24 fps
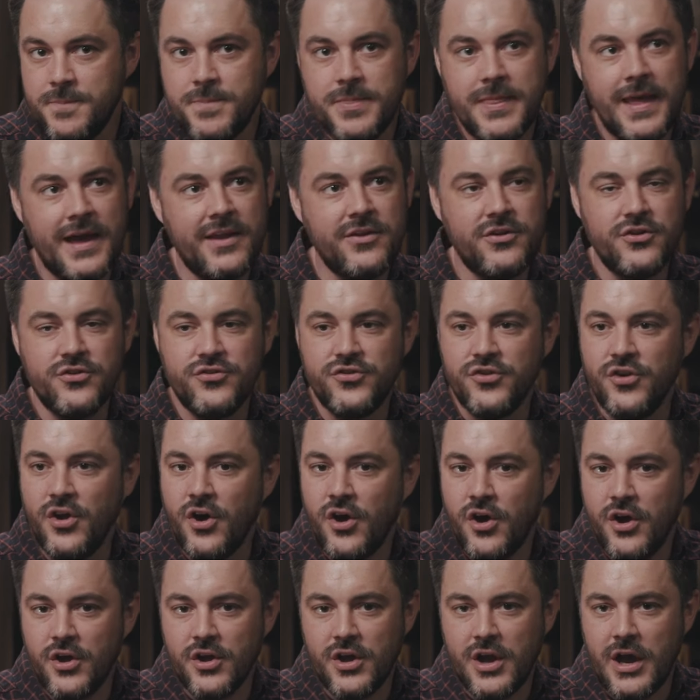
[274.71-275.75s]
That does
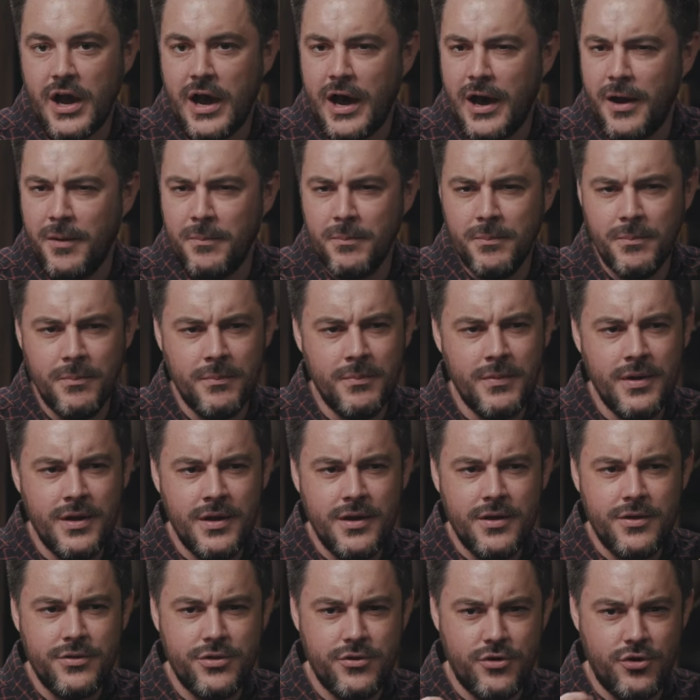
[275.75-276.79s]
not come
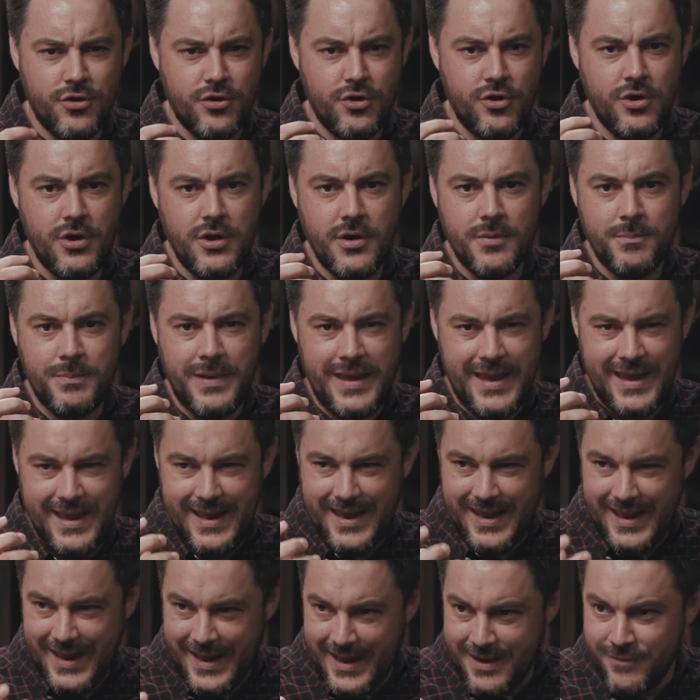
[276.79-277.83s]
through
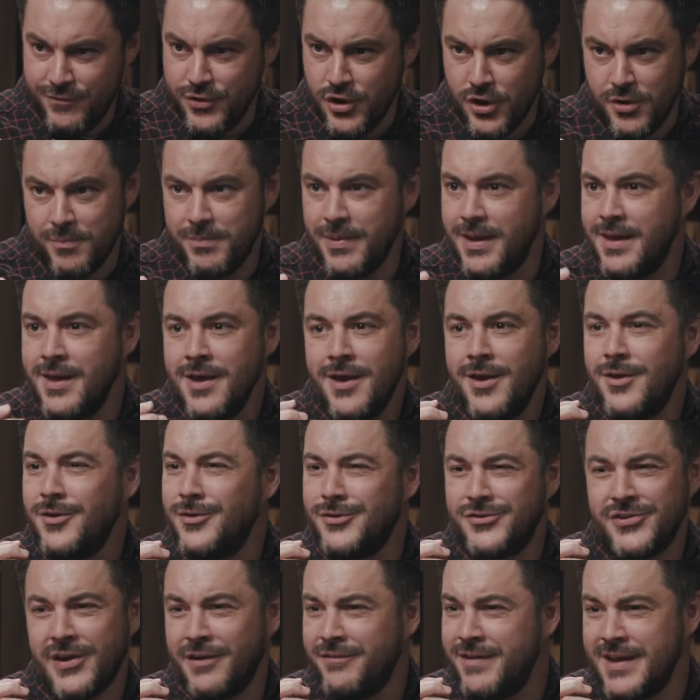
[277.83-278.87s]
behavior.
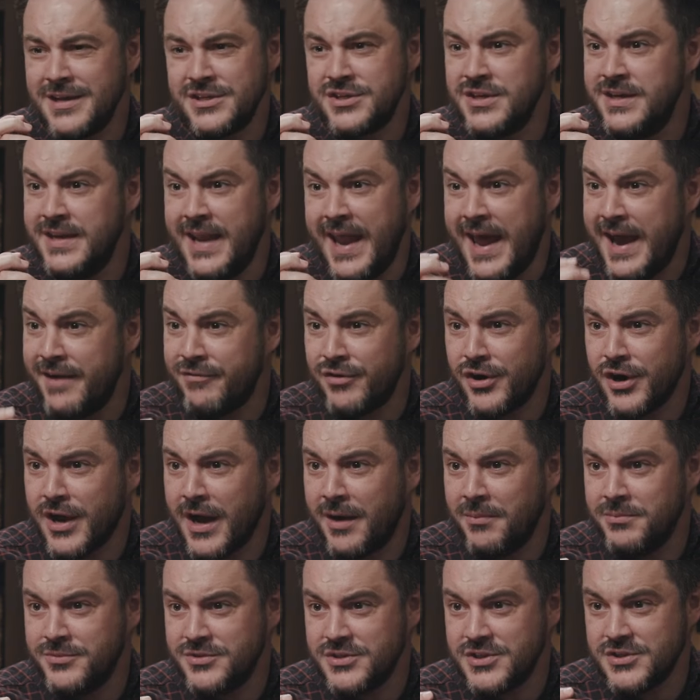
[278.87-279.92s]
Salvation never
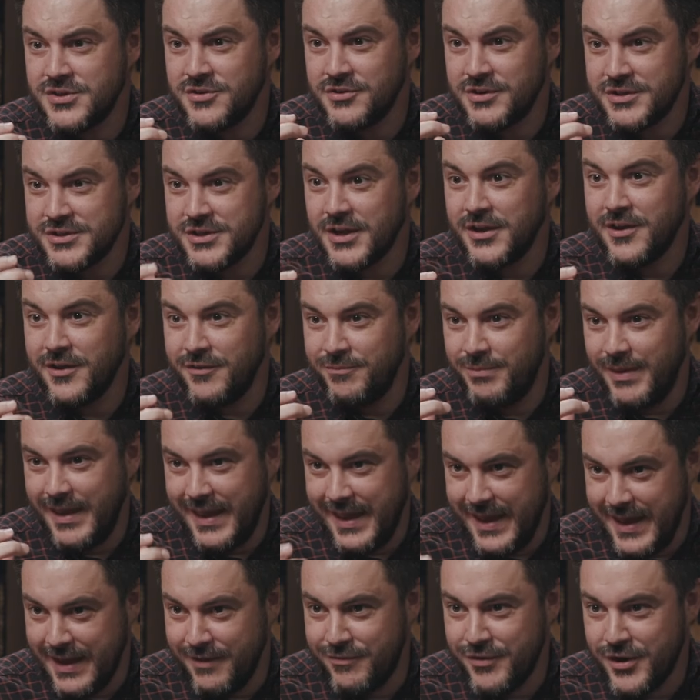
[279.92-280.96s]
comes as a result of
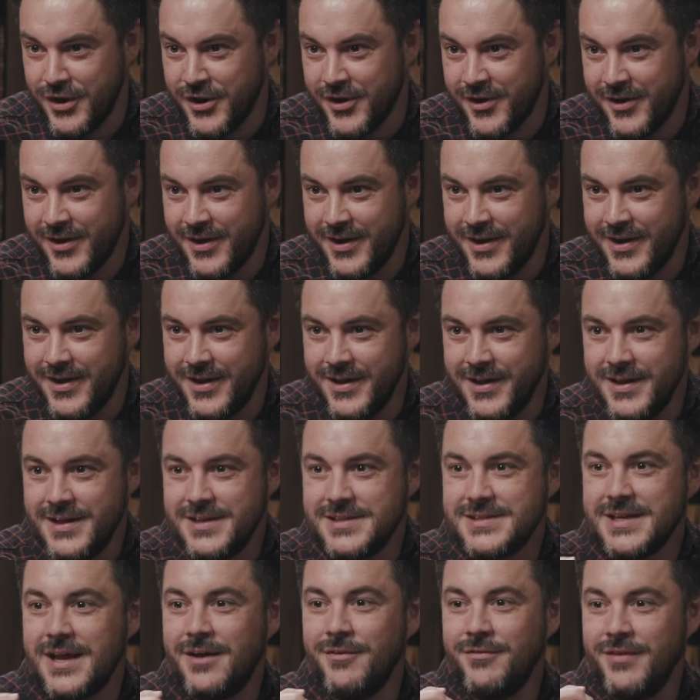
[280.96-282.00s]
behavior. Mm.
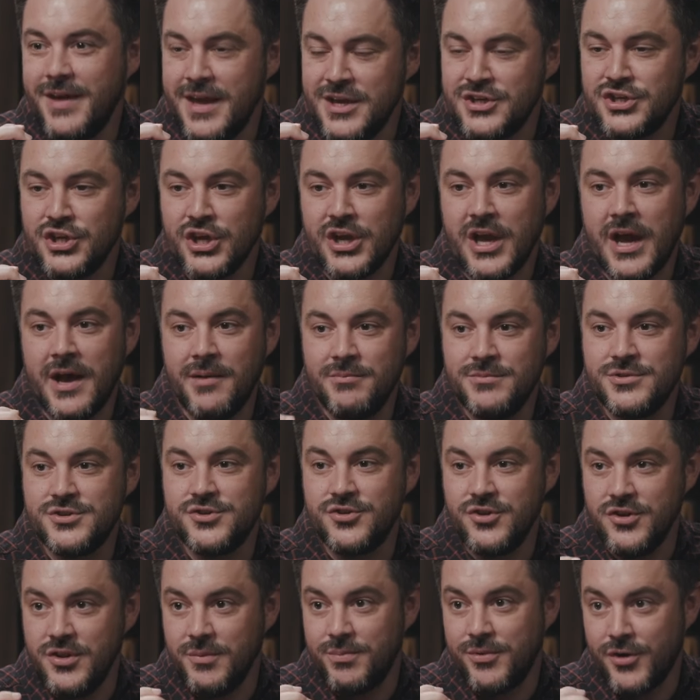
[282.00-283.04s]
Salvation comes
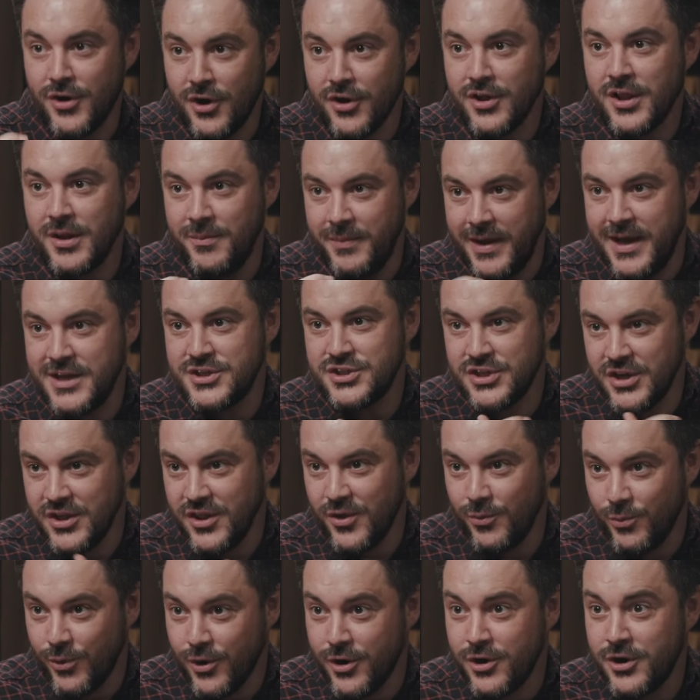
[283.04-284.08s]
through the proclamation of the
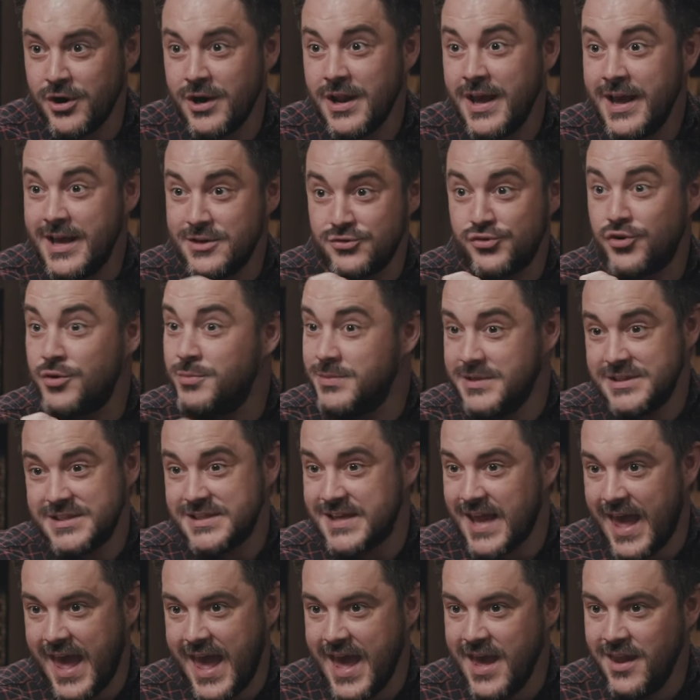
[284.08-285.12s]
word. It's Romans
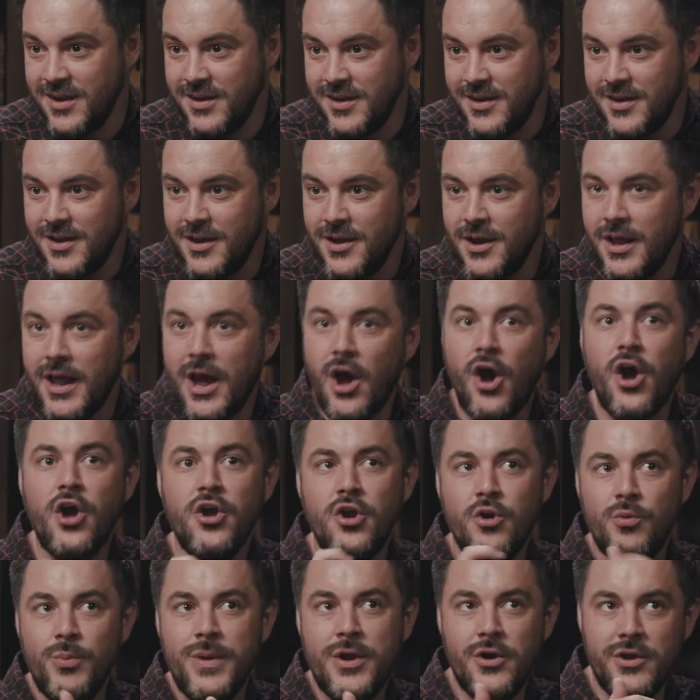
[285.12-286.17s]
10. Mm. How
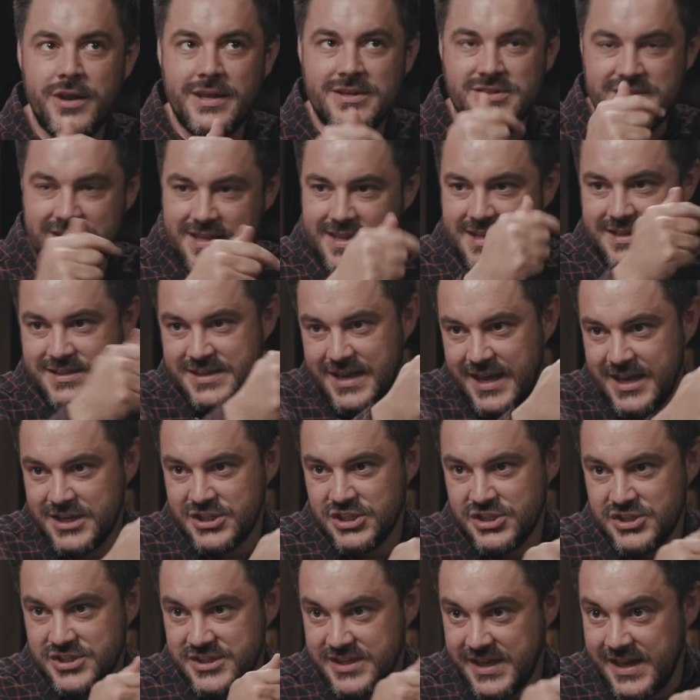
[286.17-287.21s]
are we going to see this
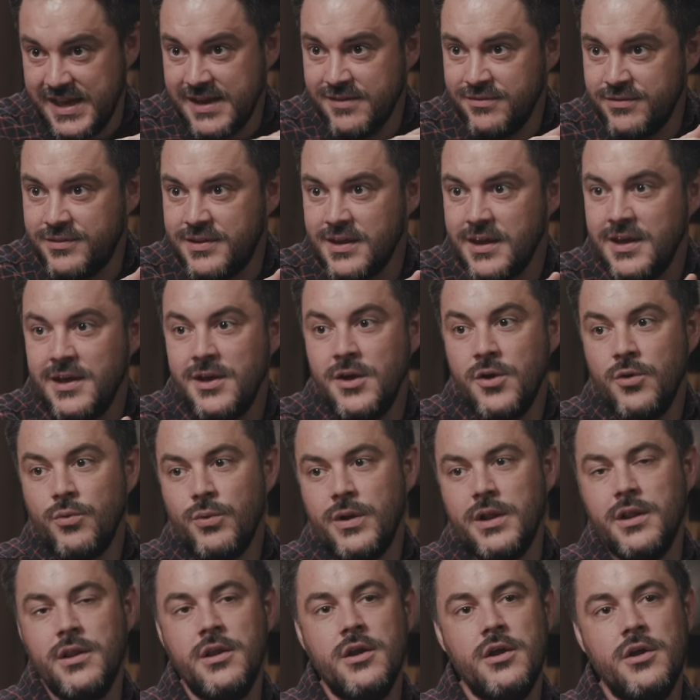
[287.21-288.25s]
nation saved?
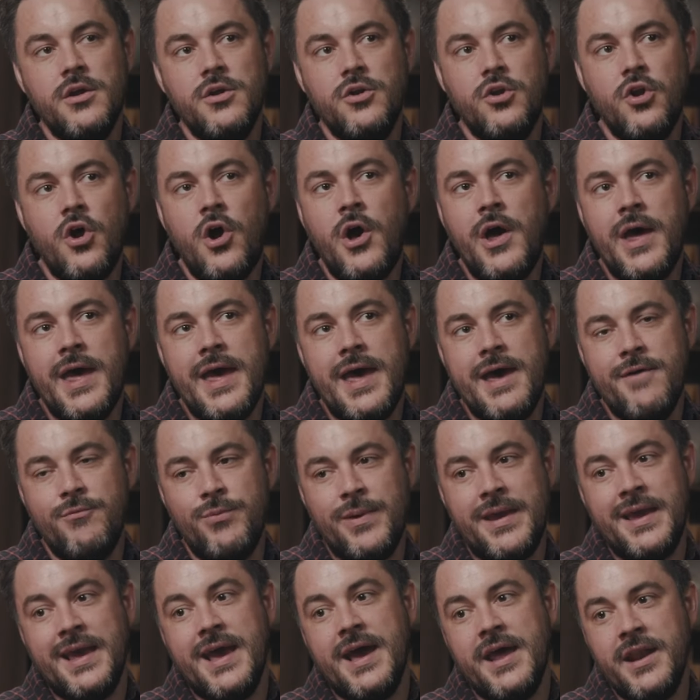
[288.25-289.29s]
Well, not if
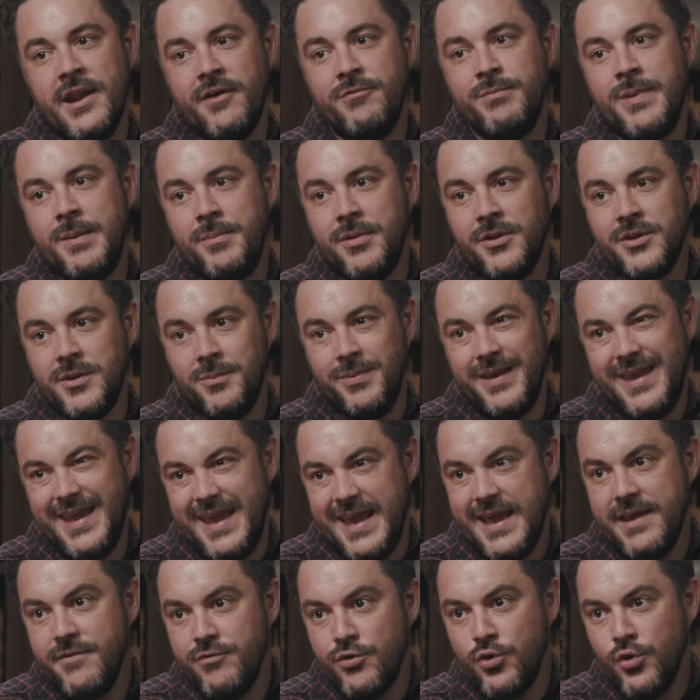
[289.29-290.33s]
we can get enough people to
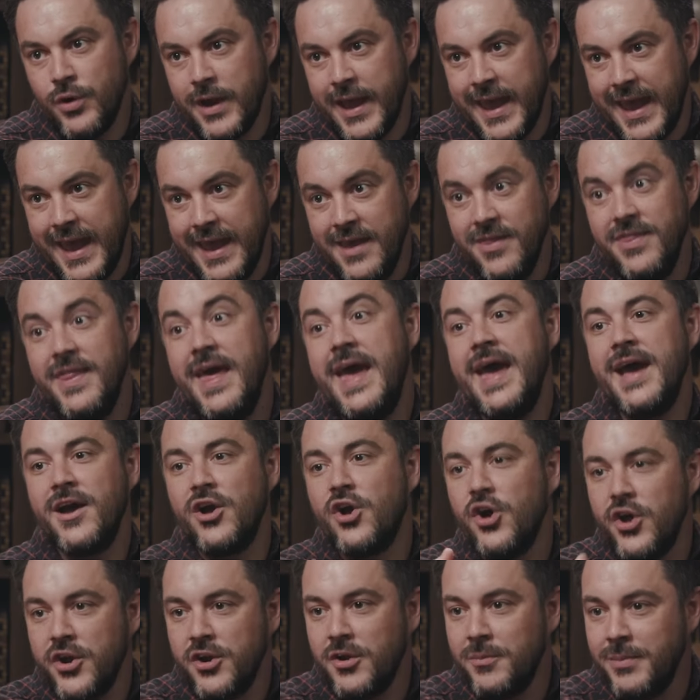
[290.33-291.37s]
behave okay, and then
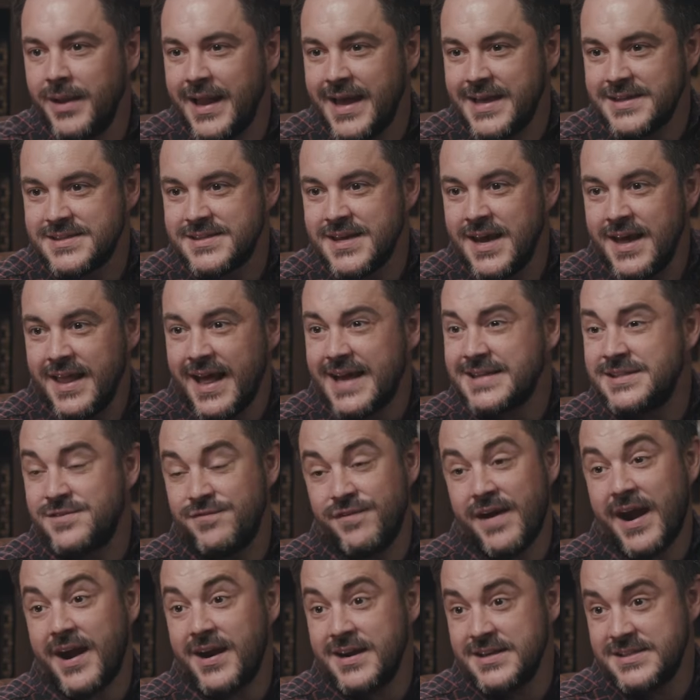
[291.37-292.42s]
God will bless. That's
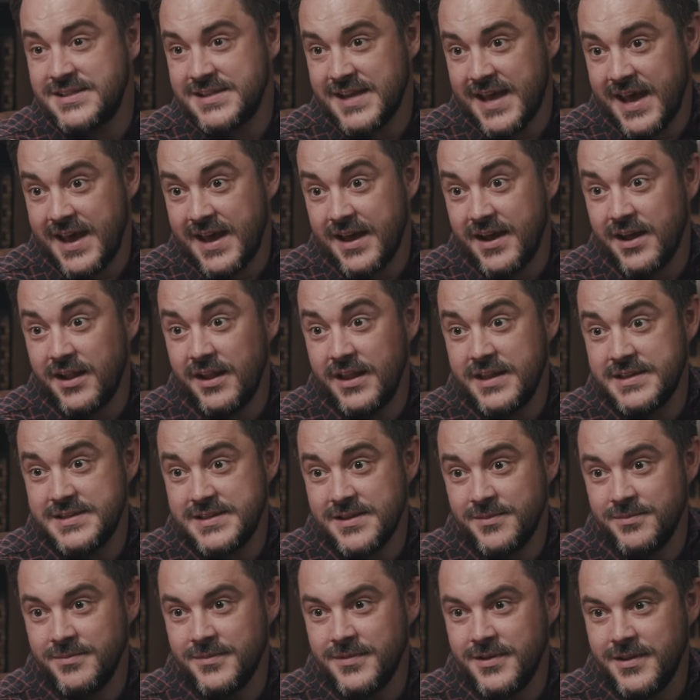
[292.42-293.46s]

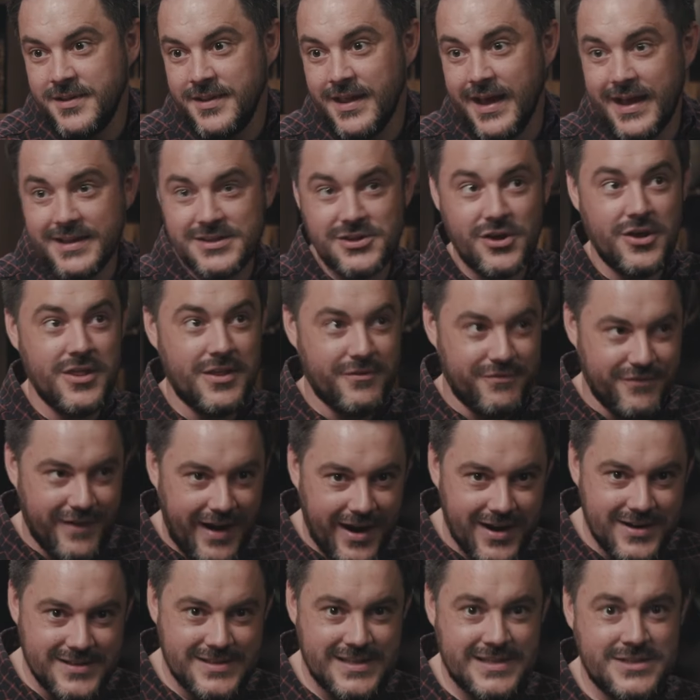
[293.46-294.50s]
Pharisaicalism. That's how the
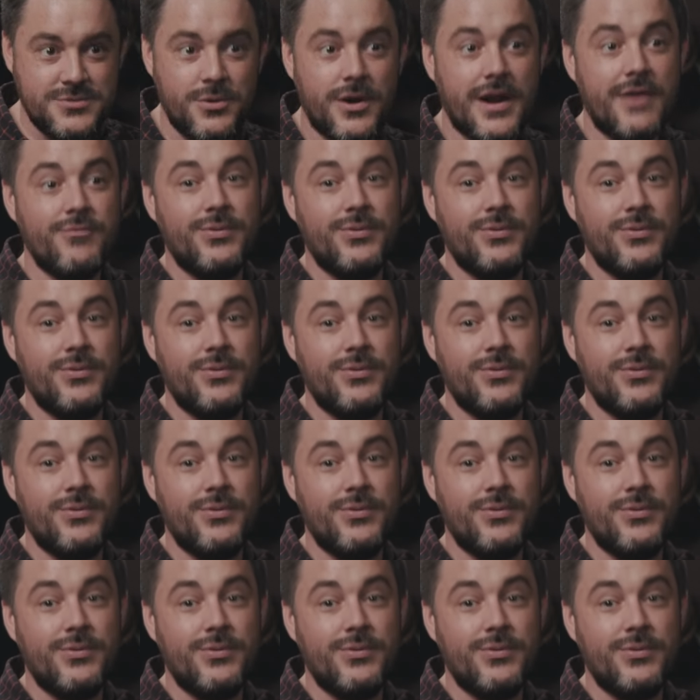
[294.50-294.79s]
Pharisees work.